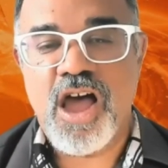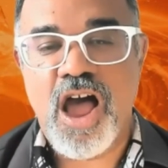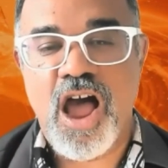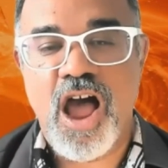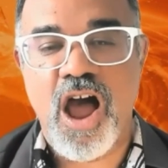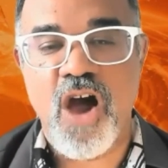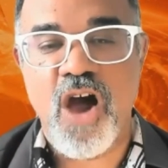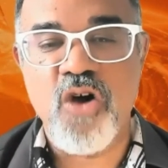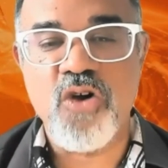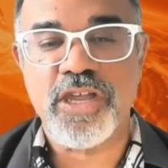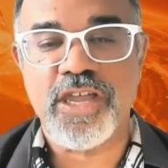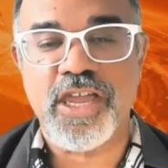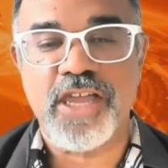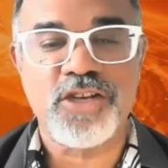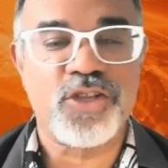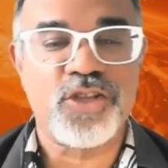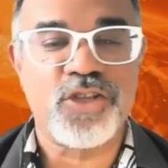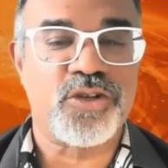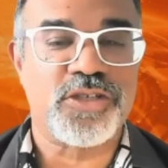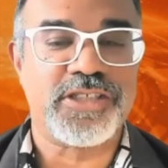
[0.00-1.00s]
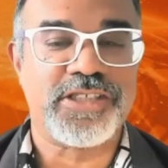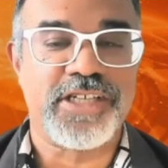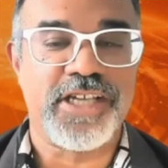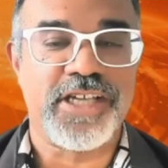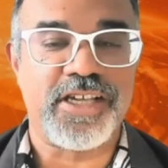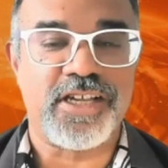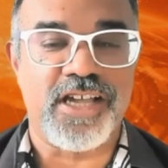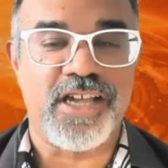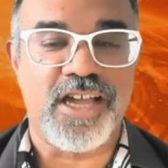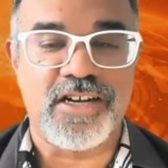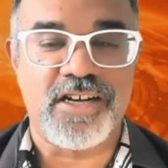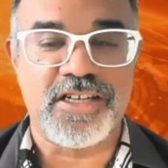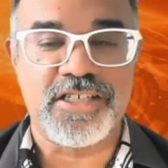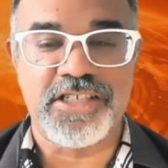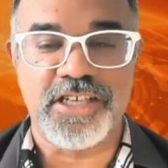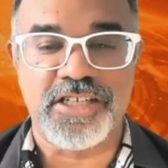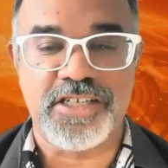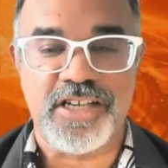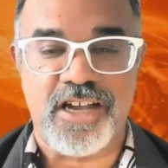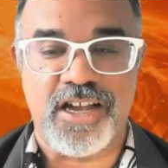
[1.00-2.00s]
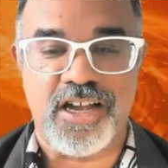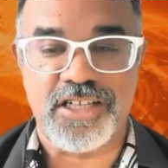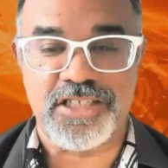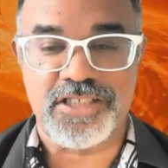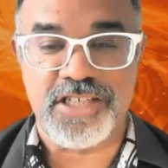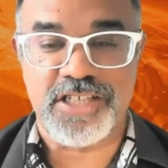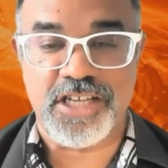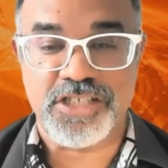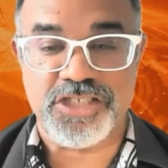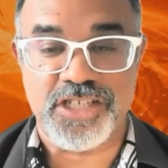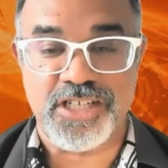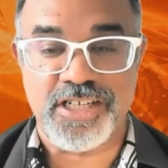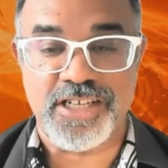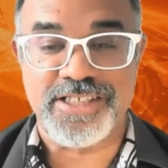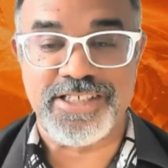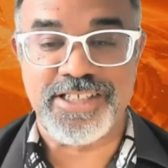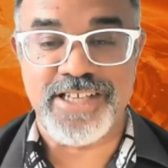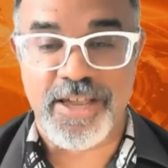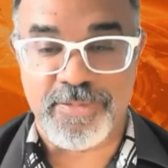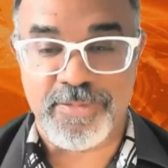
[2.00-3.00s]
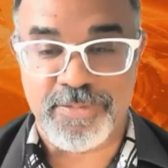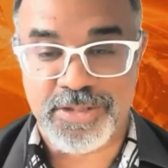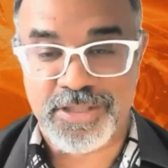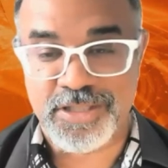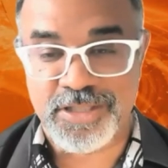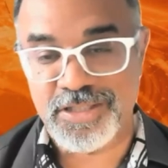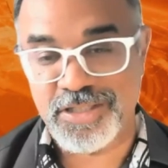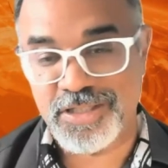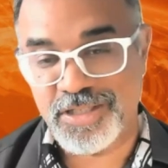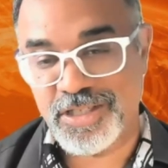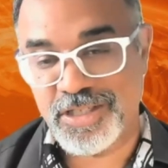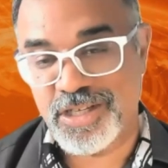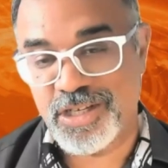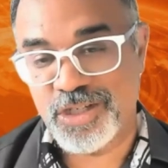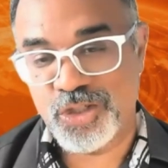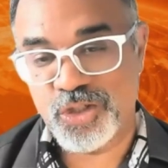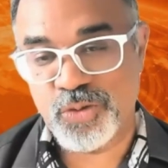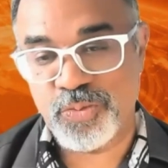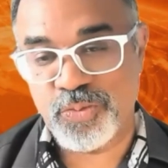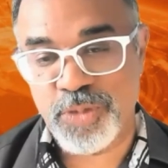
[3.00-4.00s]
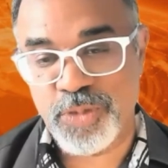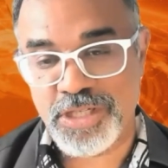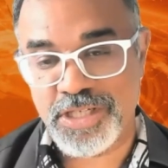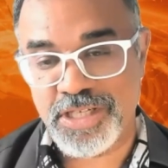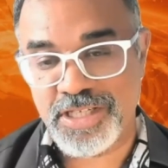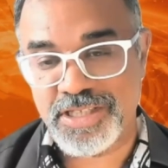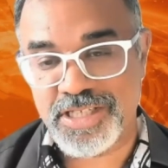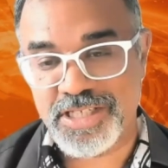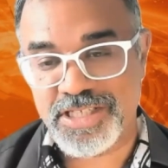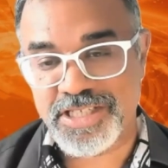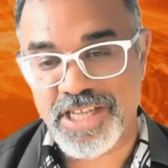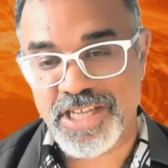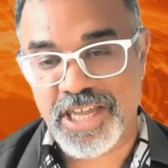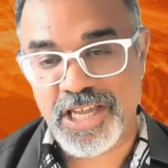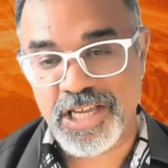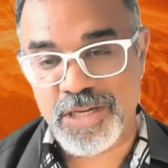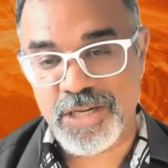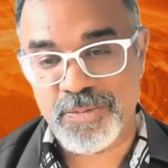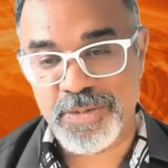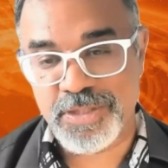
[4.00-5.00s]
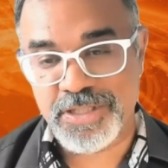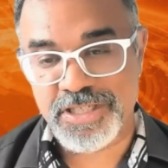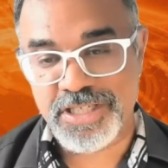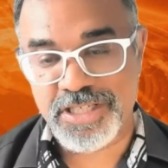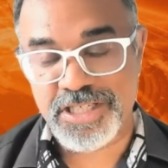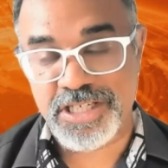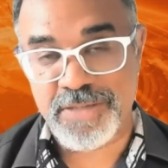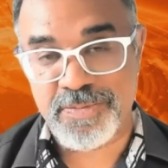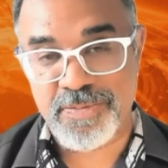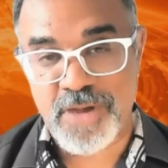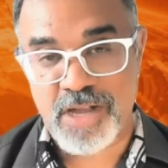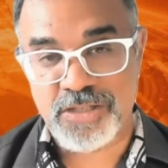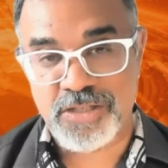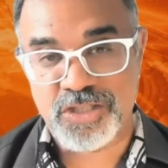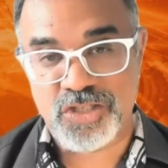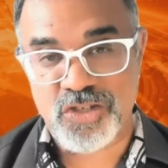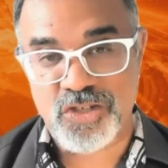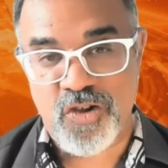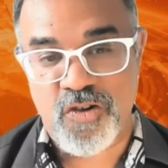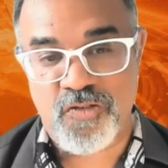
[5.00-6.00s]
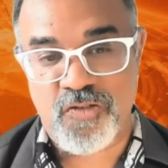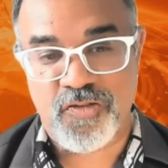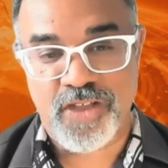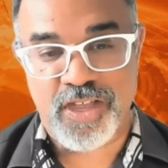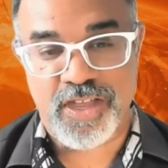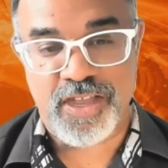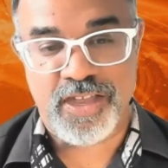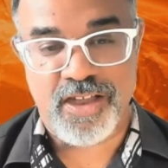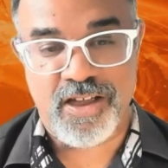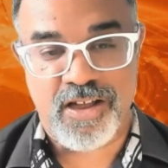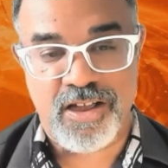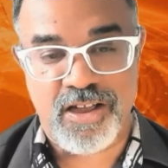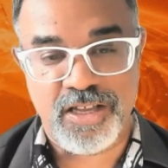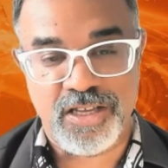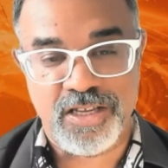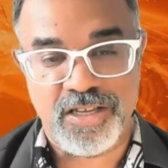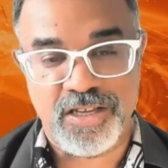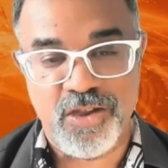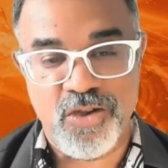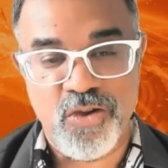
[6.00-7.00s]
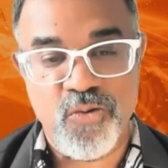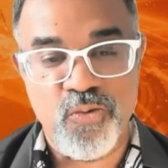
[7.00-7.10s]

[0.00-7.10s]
how can your current data architecture adapt to meeting the scalability demands of AI